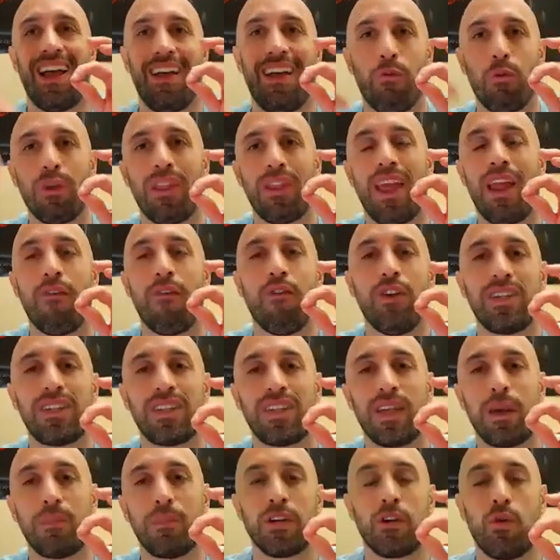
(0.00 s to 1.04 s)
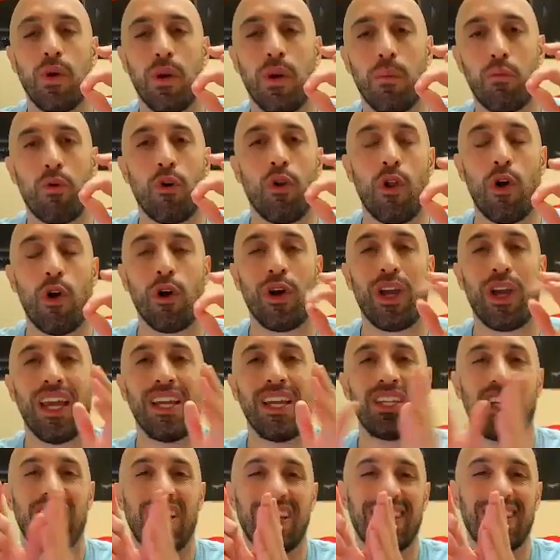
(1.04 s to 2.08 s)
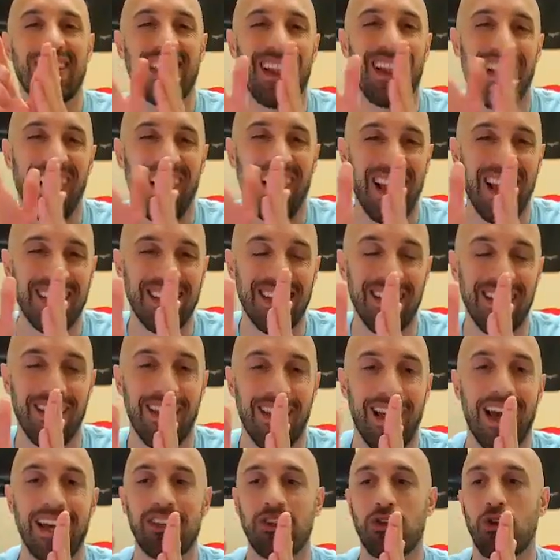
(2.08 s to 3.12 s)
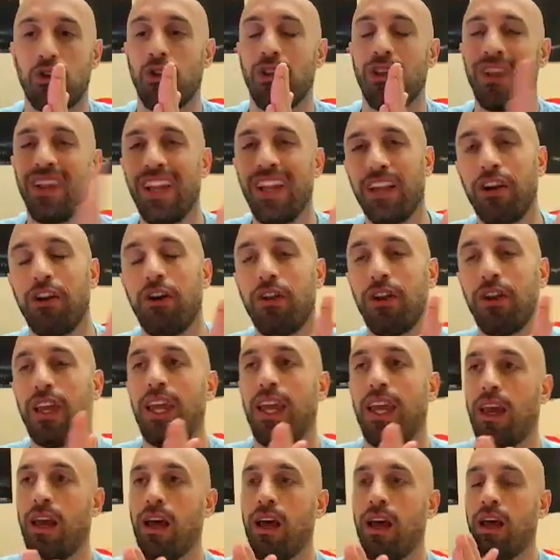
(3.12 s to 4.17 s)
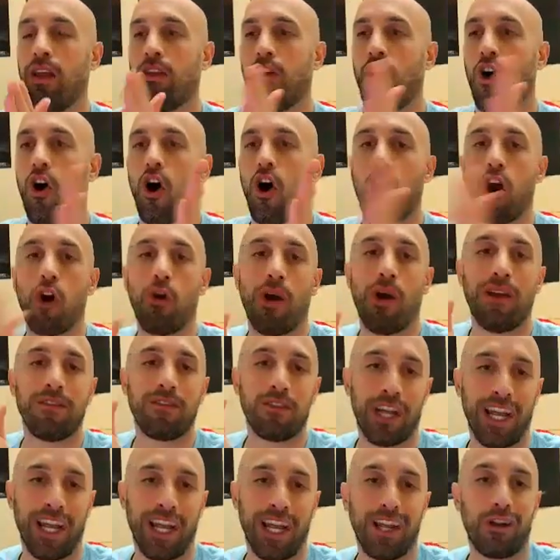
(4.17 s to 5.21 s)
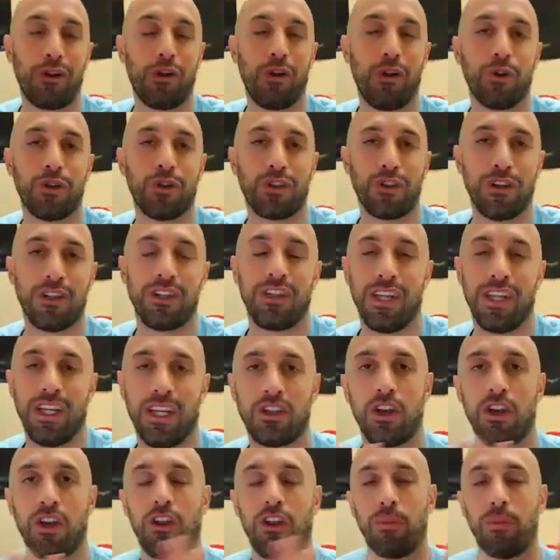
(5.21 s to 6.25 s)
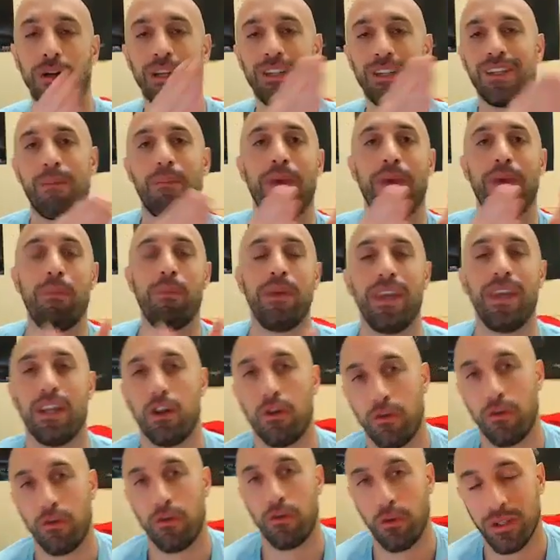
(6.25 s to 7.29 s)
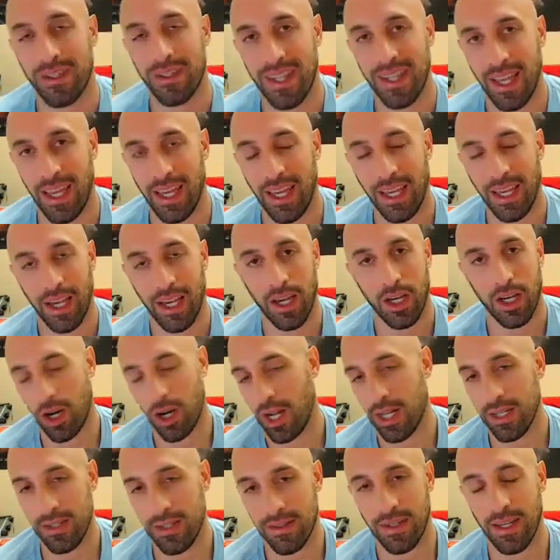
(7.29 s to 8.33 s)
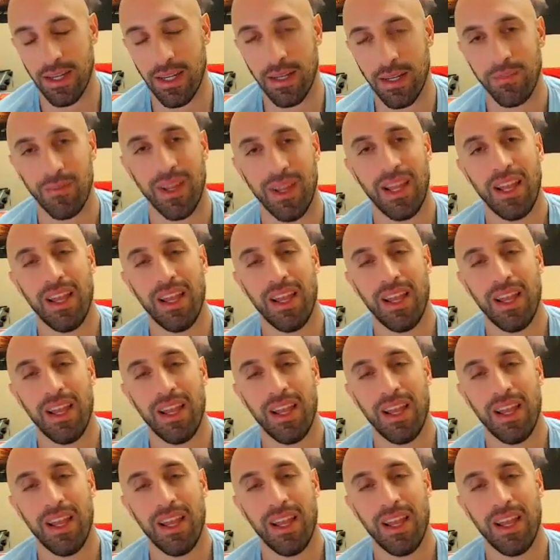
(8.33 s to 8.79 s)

with every subsequent prolongation, it's less and less. So literally, the R waves are getting closer to each other because the PP interval is staying constant.